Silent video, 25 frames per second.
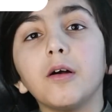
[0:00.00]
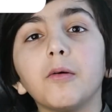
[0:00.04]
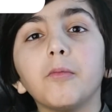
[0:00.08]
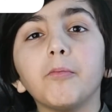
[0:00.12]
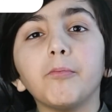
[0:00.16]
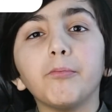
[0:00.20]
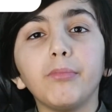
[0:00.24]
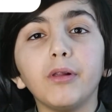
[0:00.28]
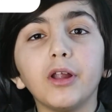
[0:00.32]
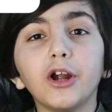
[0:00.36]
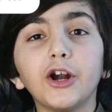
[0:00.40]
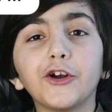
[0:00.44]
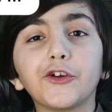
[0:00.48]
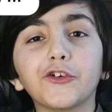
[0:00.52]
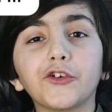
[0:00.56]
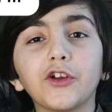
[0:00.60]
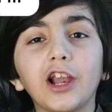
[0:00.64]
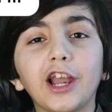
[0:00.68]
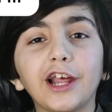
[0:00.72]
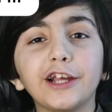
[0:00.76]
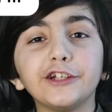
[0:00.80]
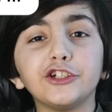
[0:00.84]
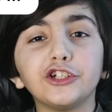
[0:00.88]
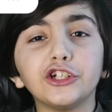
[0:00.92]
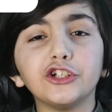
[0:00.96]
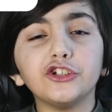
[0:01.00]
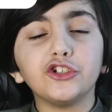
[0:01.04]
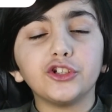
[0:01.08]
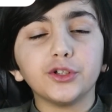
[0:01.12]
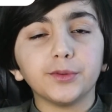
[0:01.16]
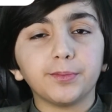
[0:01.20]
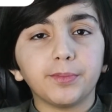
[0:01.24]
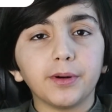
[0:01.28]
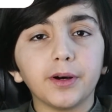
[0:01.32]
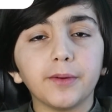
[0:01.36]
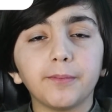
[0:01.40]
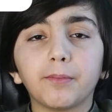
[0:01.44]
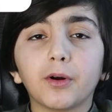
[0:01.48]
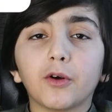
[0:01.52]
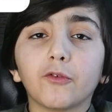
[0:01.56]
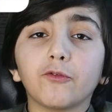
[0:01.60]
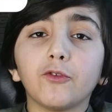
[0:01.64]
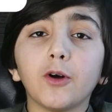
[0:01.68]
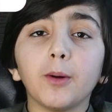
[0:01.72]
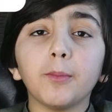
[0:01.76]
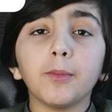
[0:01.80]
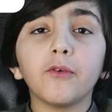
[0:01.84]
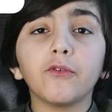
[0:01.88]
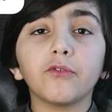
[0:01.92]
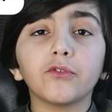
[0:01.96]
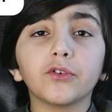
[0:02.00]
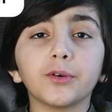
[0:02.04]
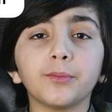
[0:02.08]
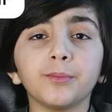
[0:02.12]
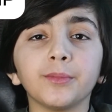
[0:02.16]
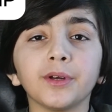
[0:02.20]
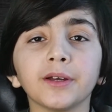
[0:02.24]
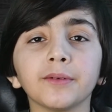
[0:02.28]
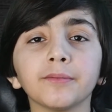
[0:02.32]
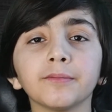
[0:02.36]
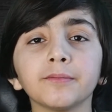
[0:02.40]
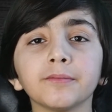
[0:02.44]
Blood relationship. Perform after me.